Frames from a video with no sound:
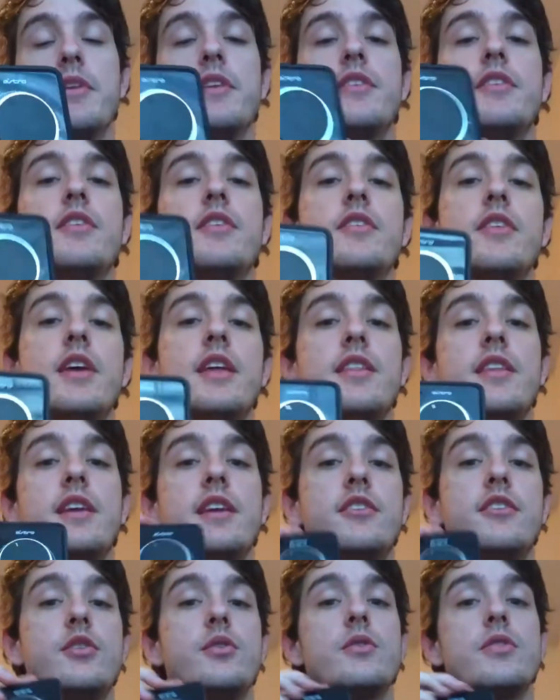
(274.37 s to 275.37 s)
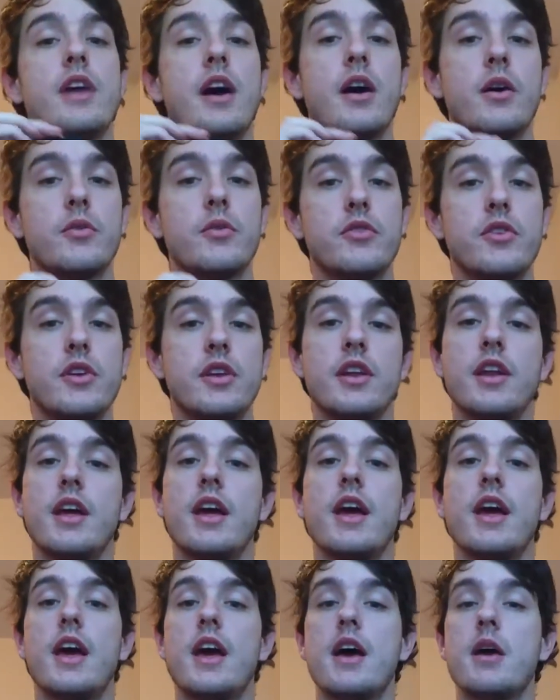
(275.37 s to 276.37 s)
This is the 2000,
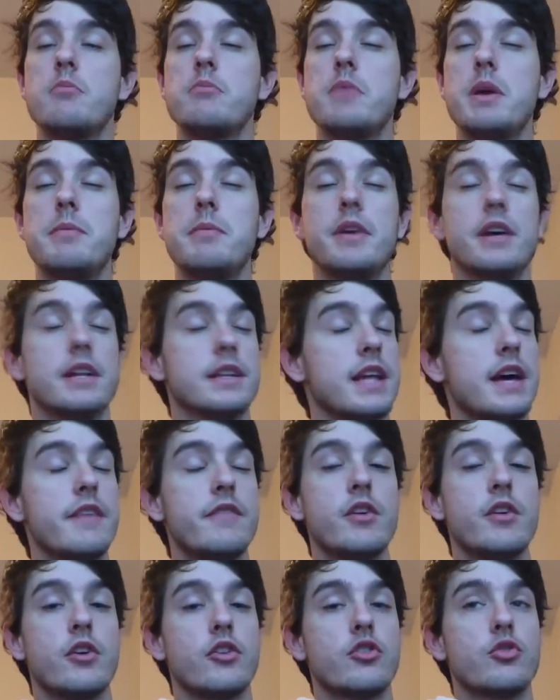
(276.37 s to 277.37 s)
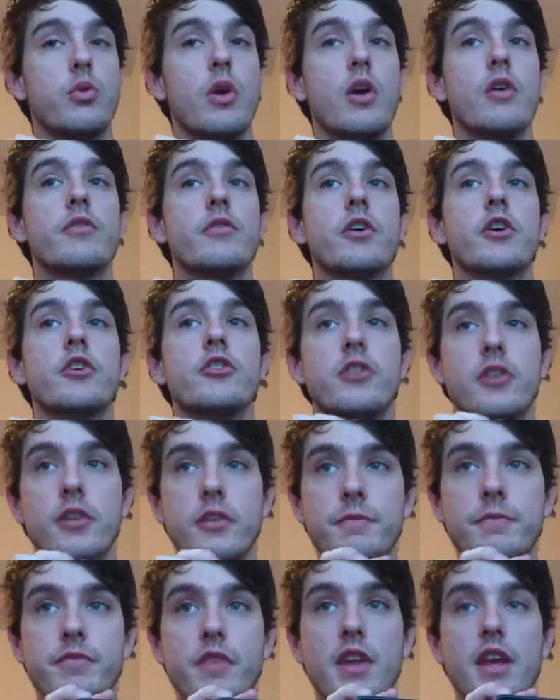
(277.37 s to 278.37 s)
maybe 11 or 12
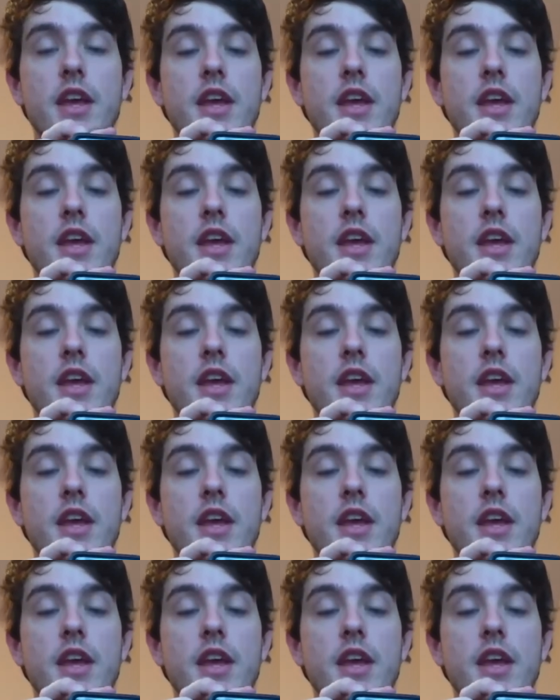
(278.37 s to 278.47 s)
version.